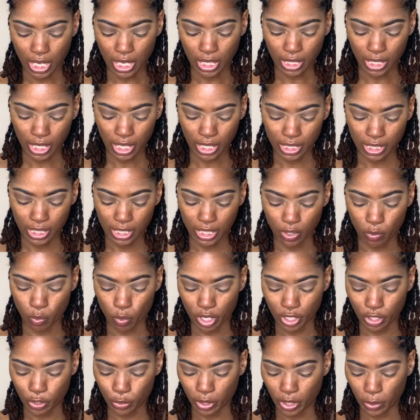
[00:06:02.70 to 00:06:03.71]
Luxie
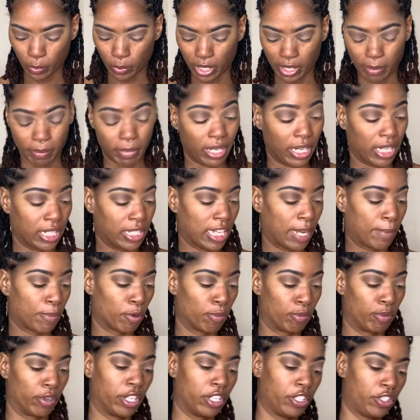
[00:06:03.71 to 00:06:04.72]
121 Mini Taper
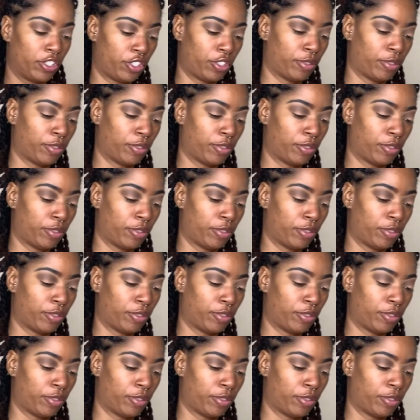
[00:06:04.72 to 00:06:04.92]
Brush.